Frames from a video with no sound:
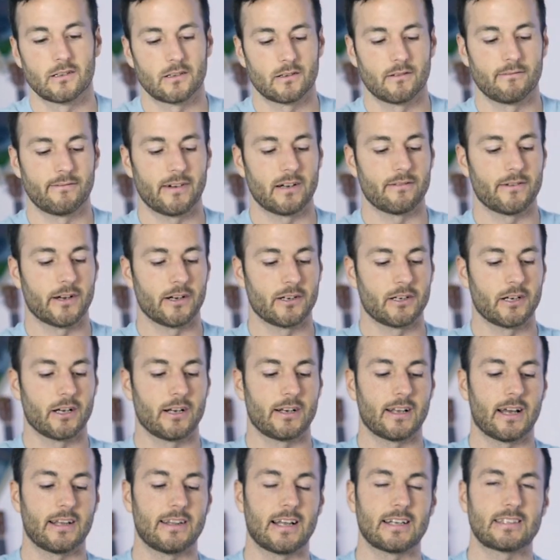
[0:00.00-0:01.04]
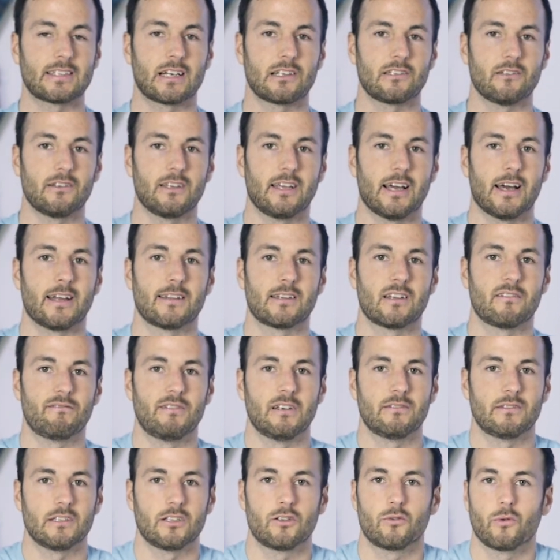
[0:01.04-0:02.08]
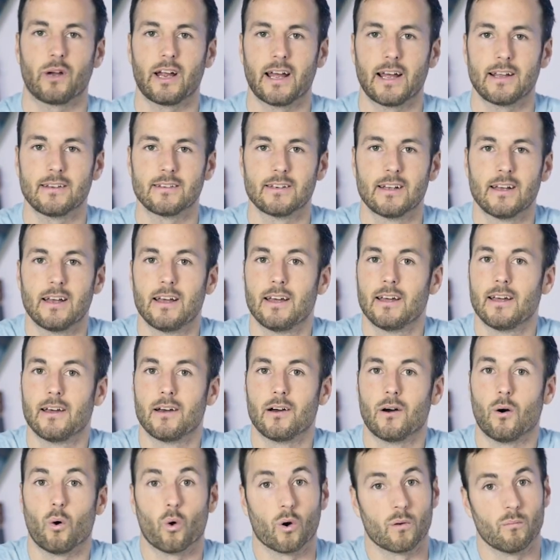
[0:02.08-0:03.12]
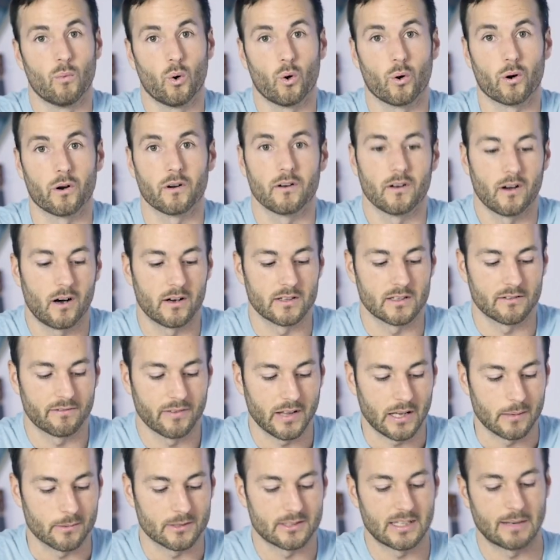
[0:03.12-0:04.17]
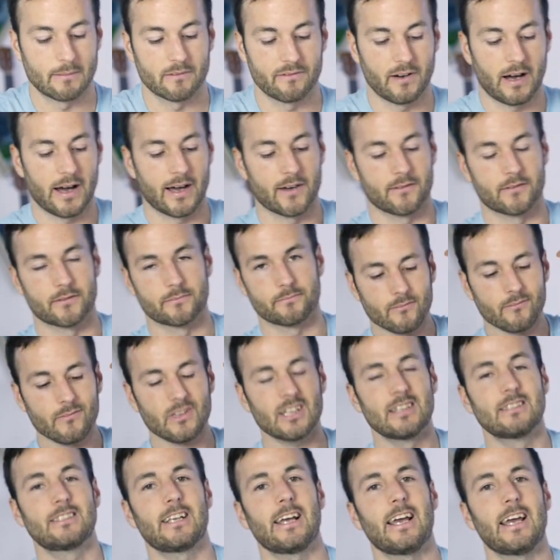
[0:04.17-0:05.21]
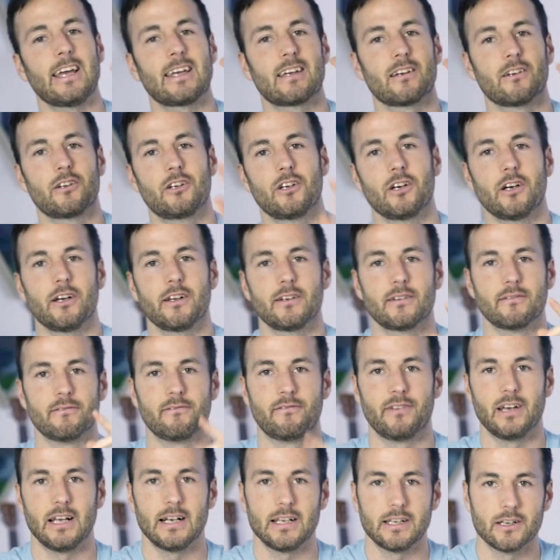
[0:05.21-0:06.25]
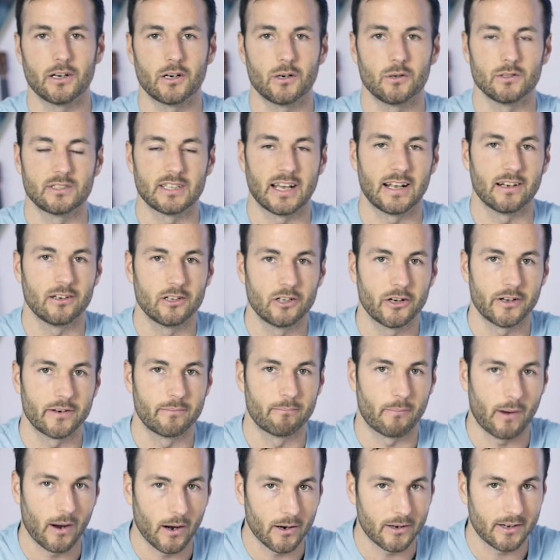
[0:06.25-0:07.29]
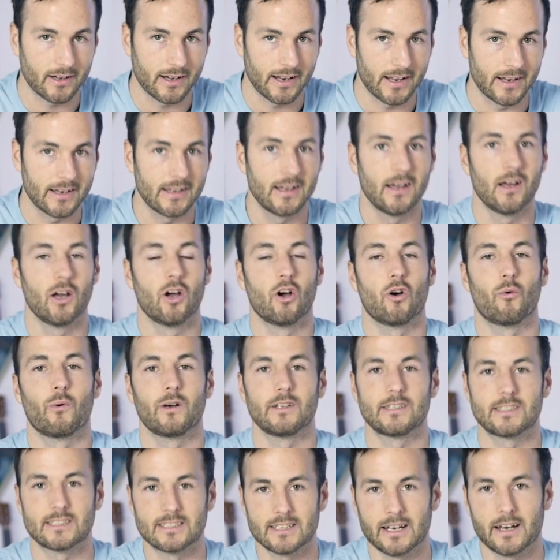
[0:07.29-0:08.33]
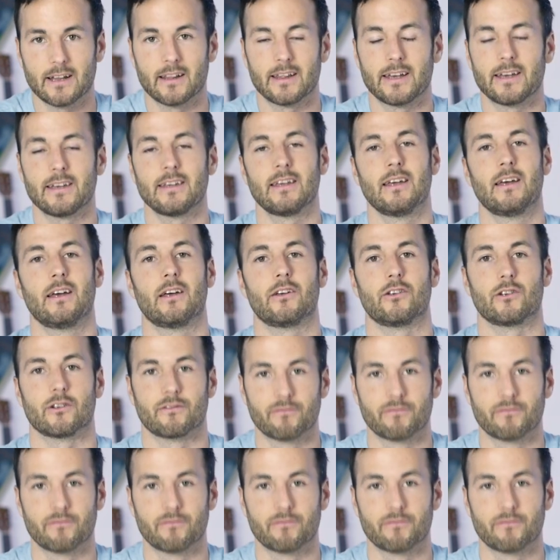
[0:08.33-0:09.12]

Very, very good, and that's how you get the 50 grand or more on the flips. Number 5, take good videos and good marketing when selling your